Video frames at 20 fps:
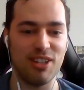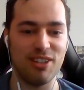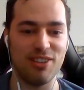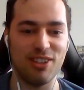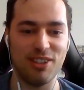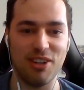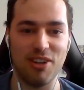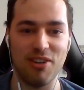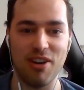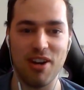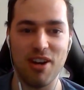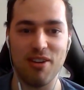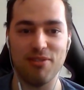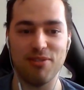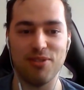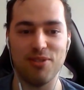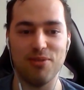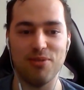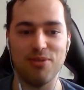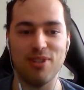I think I'll
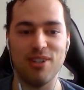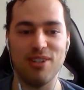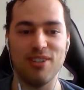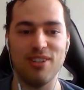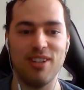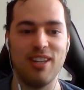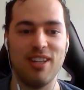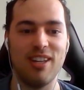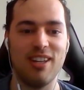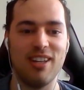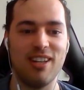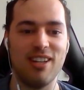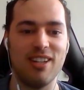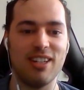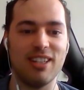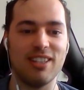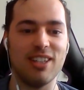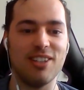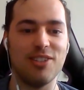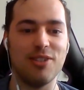have to
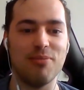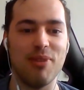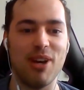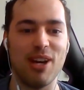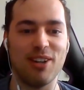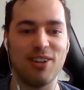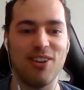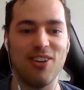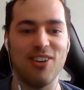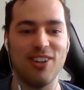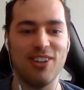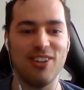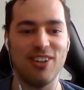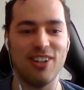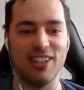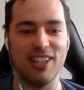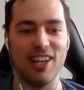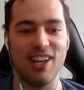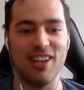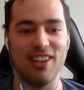get you back on here
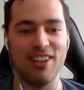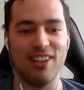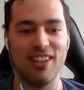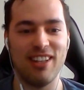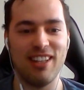again,